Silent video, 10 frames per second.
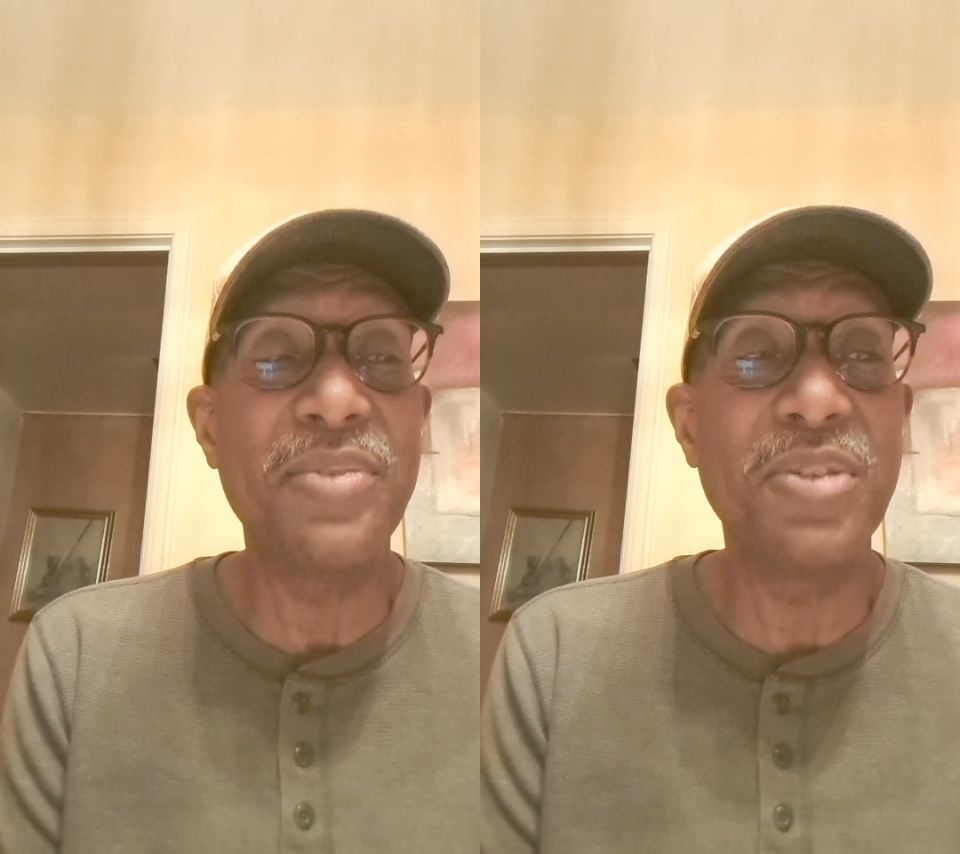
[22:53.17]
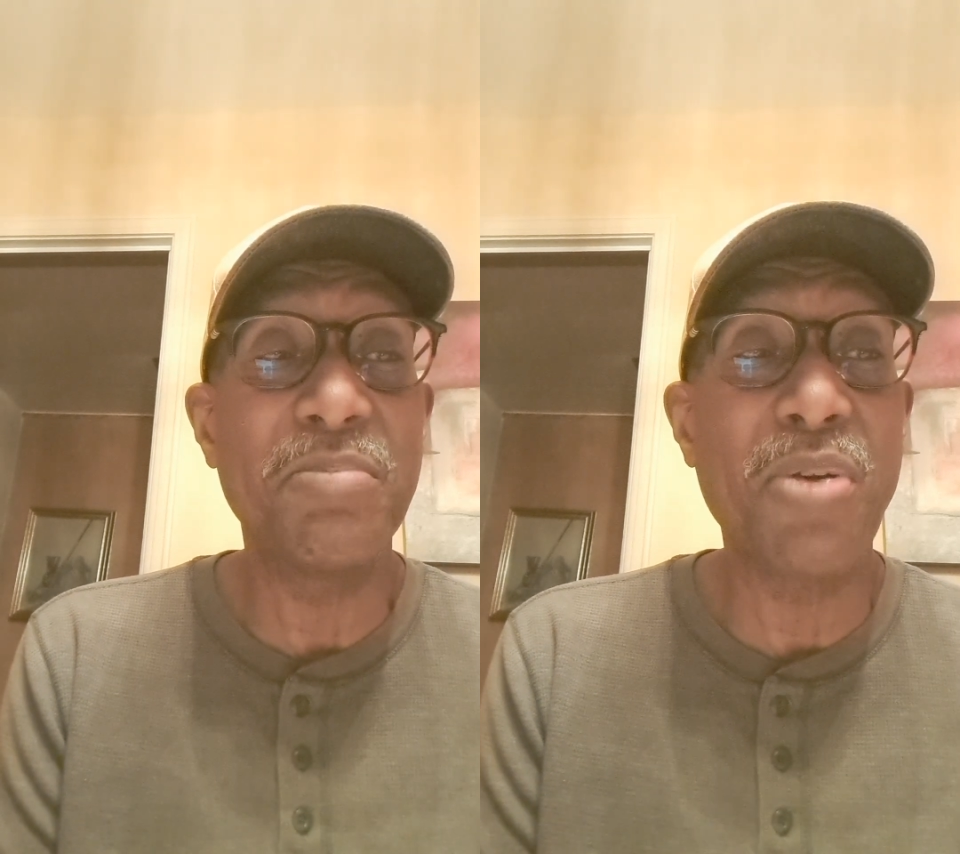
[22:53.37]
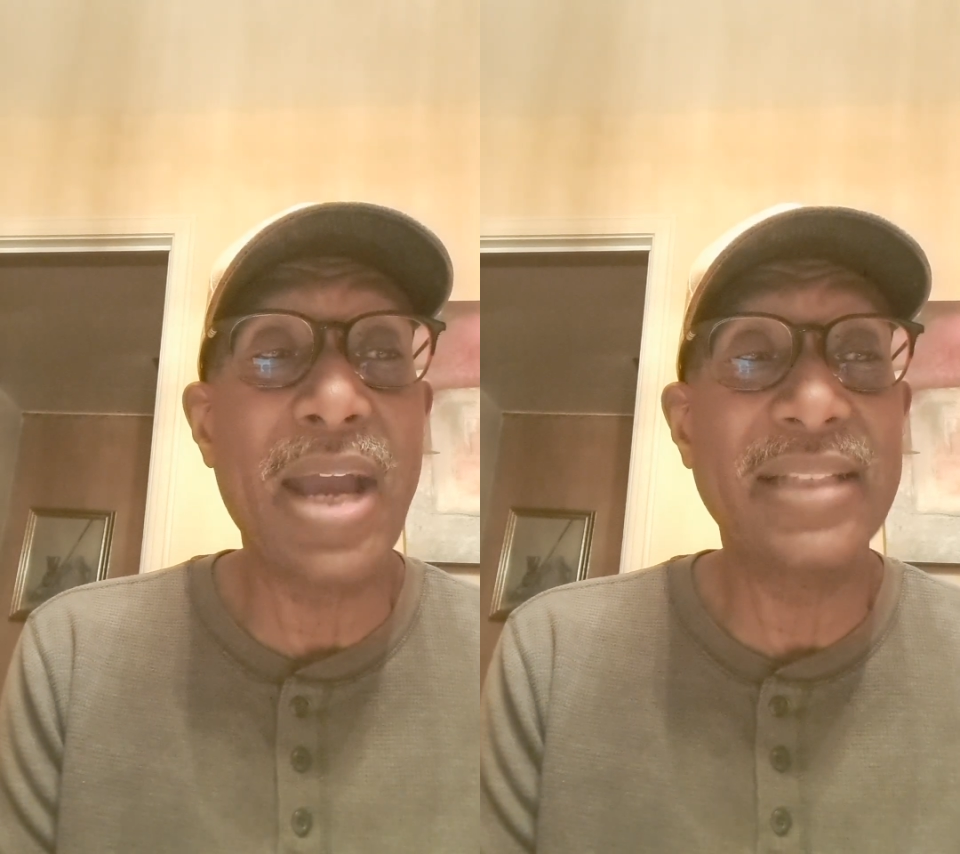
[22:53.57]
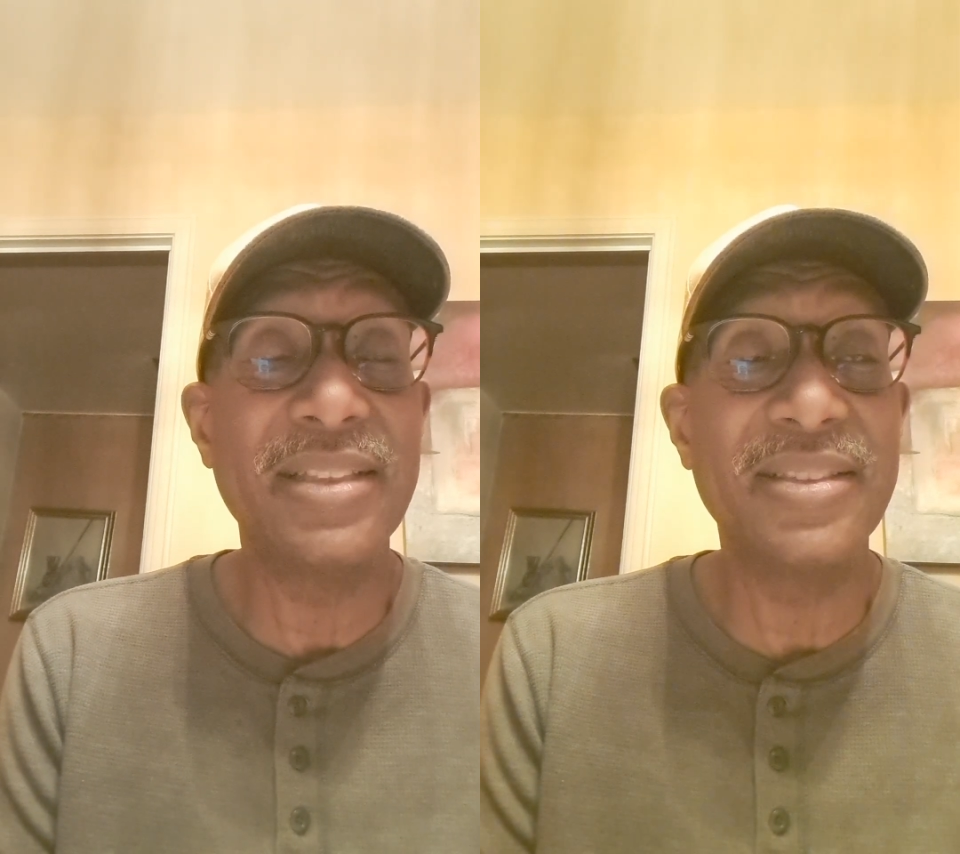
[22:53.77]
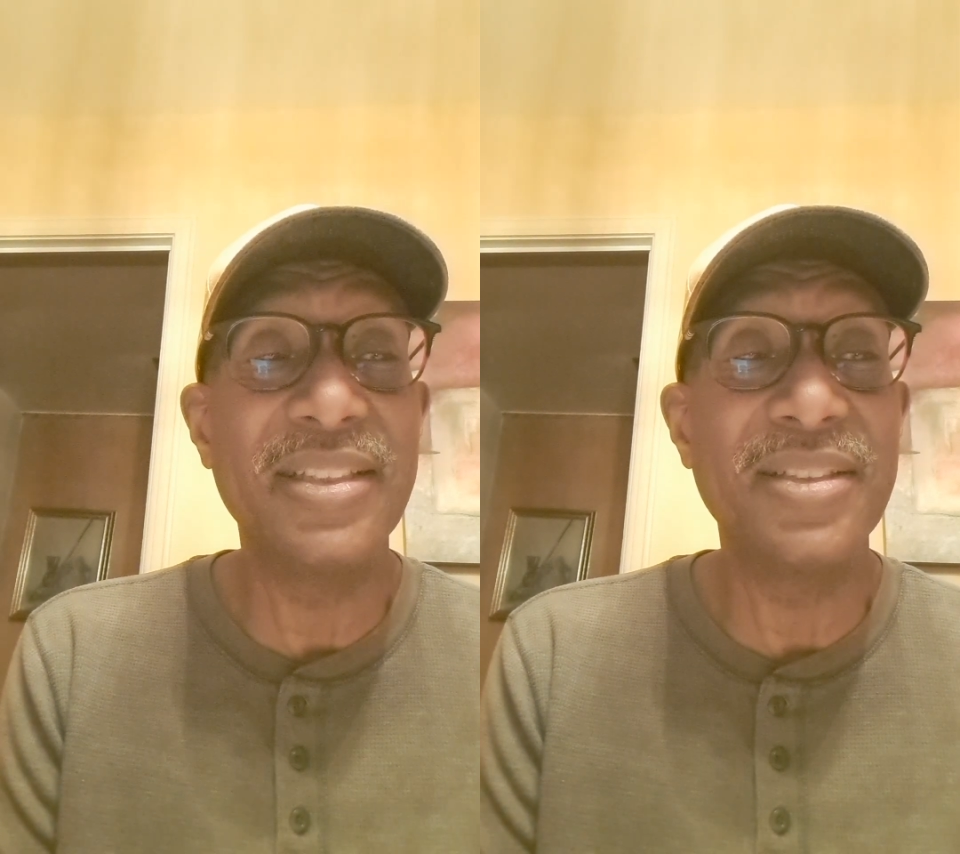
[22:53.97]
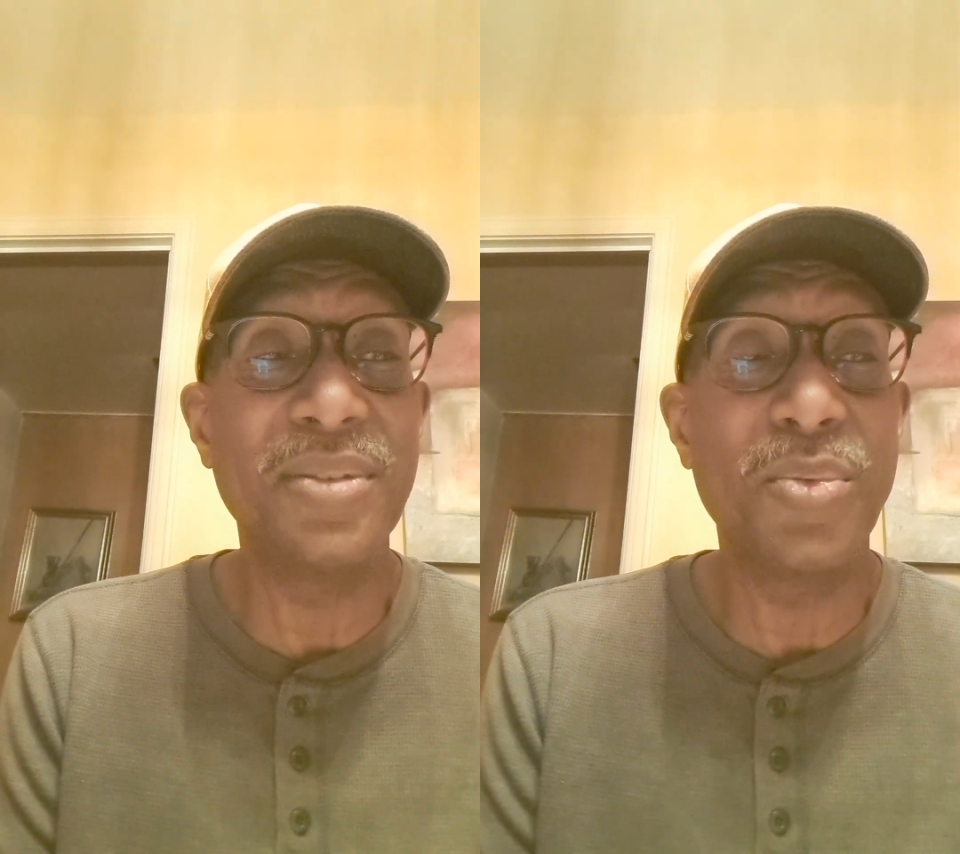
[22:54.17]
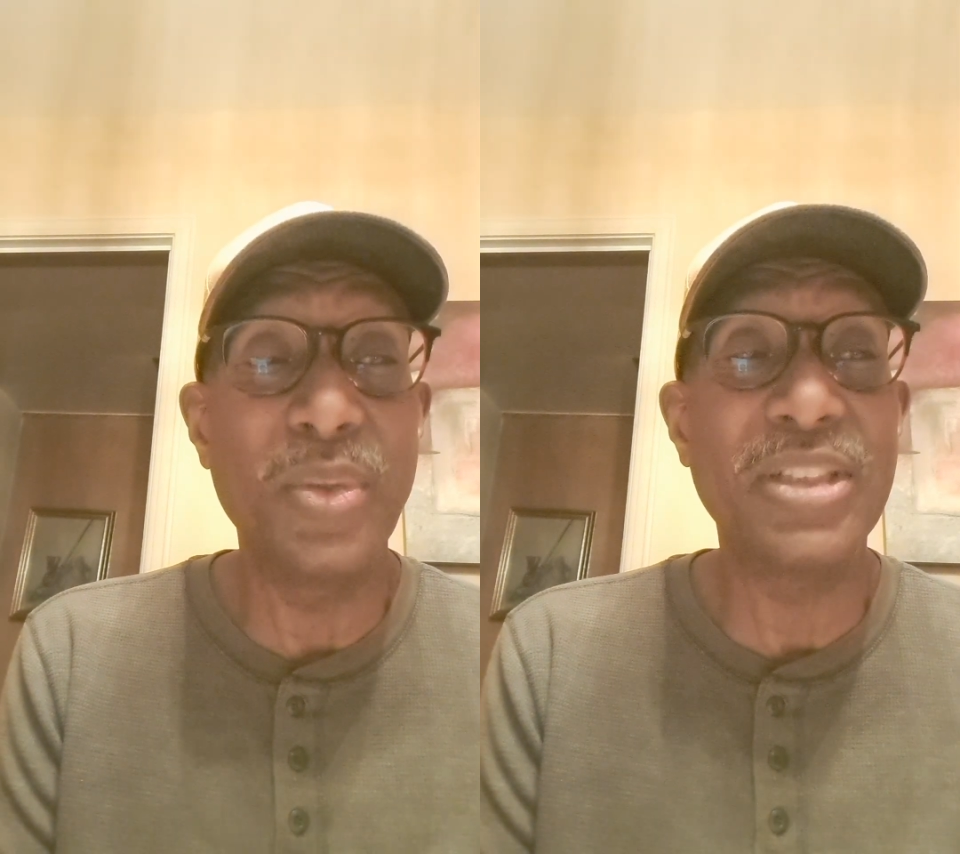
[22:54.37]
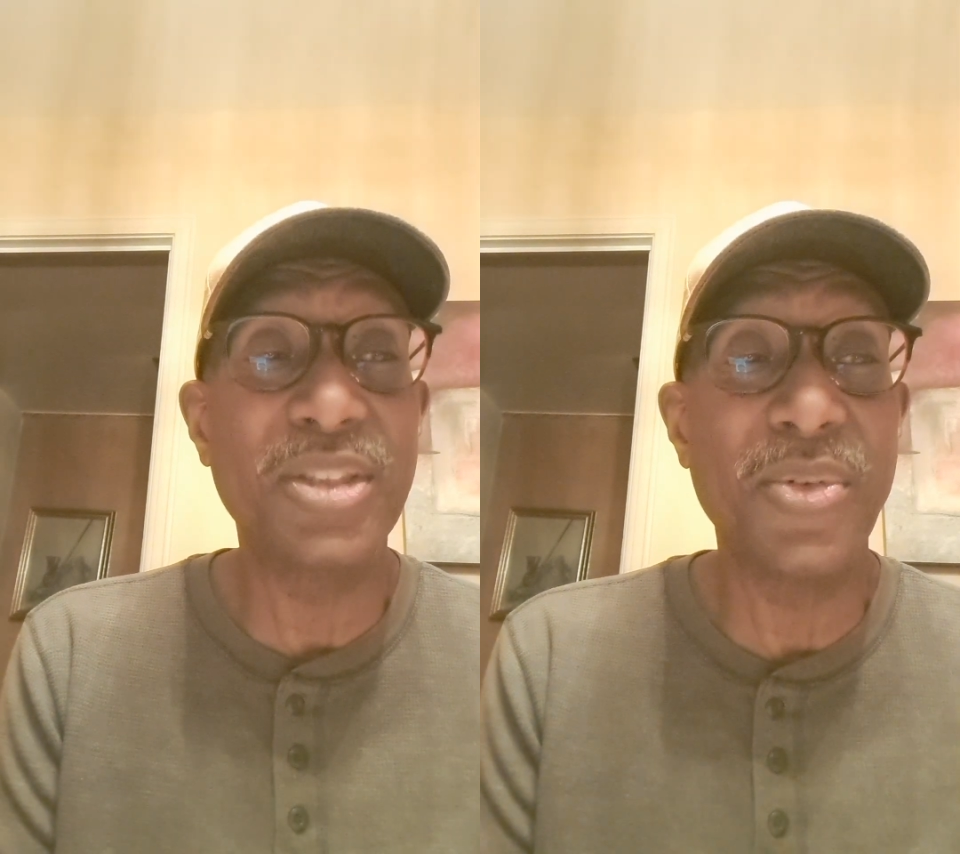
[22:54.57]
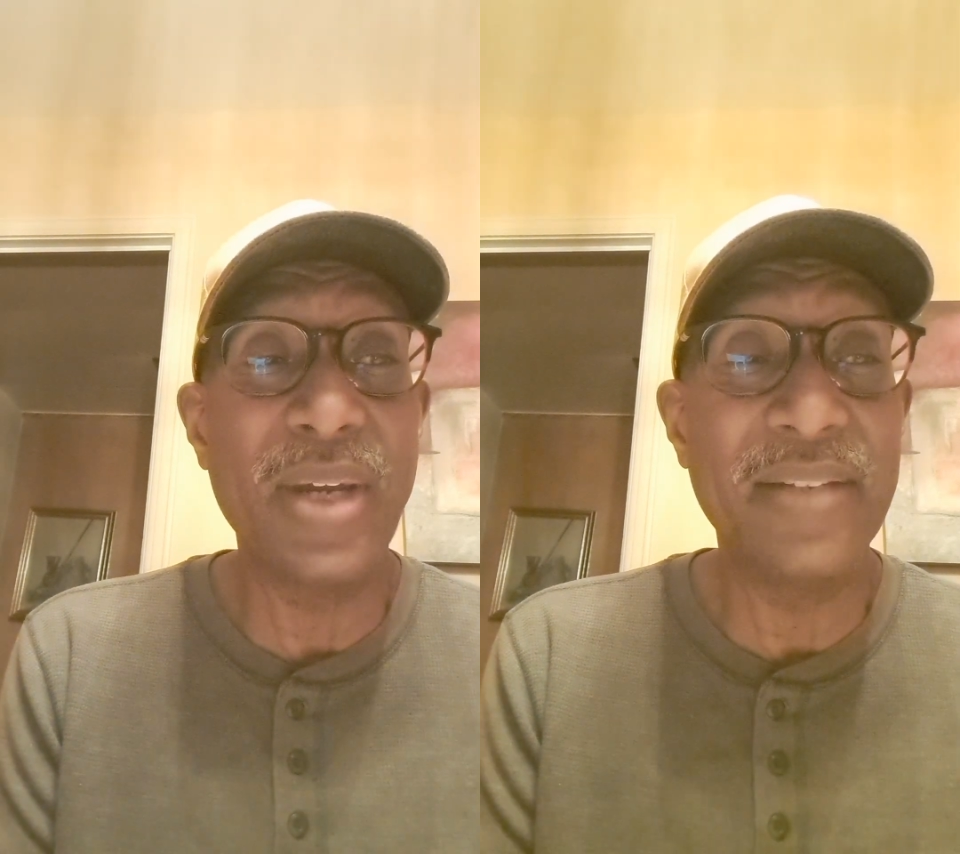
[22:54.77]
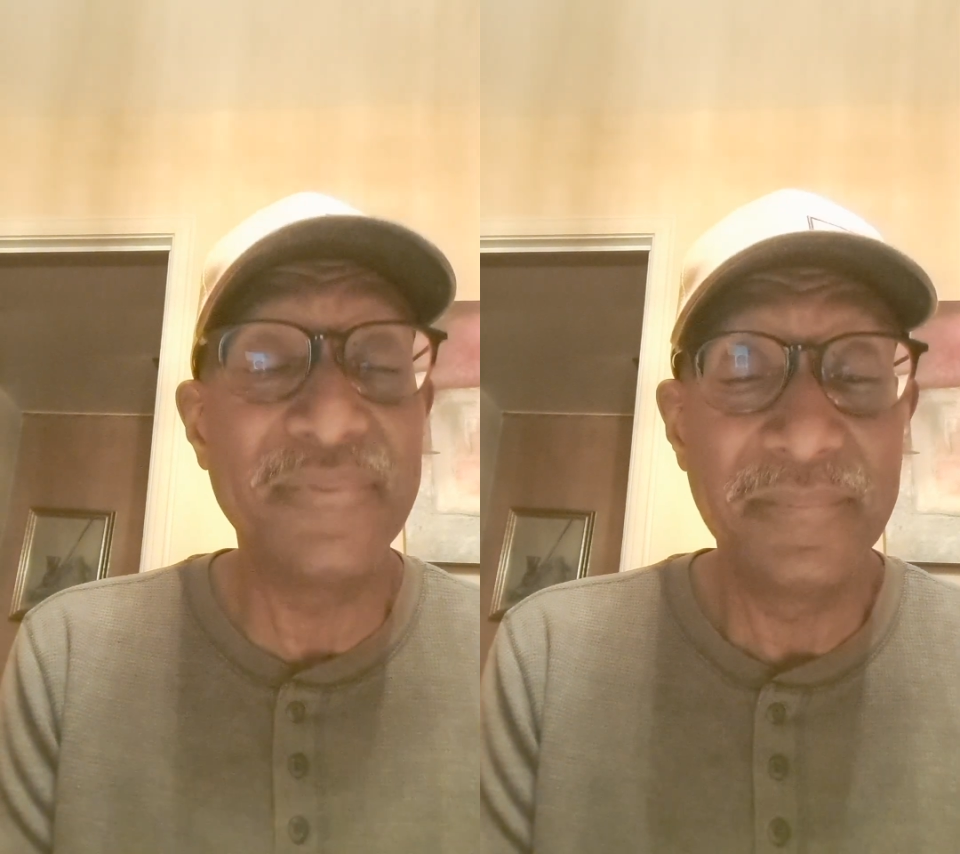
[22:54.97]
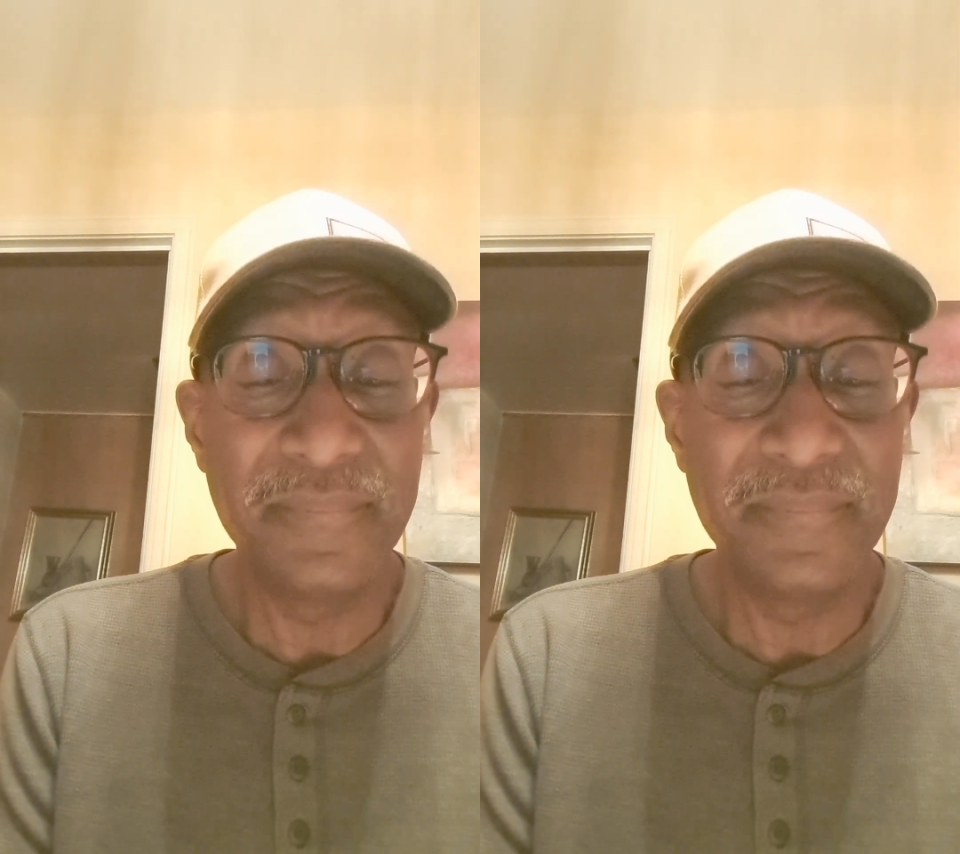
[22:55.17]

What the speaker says: were practicing witchcraft.